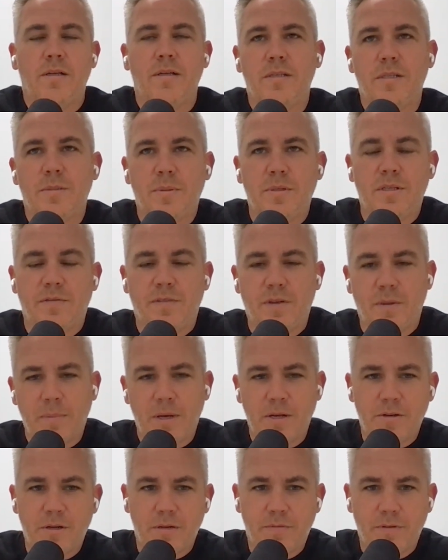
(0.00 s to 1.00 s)
specific
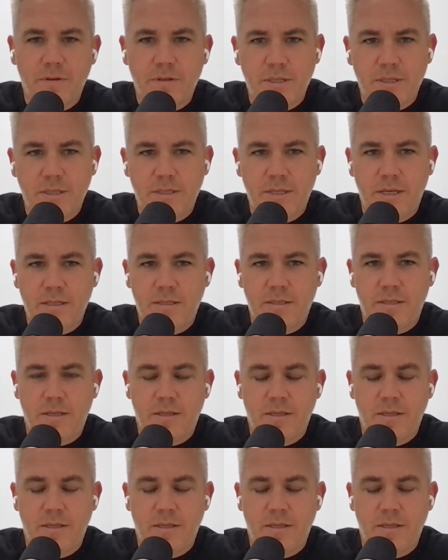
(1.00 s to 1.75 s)
metric for success.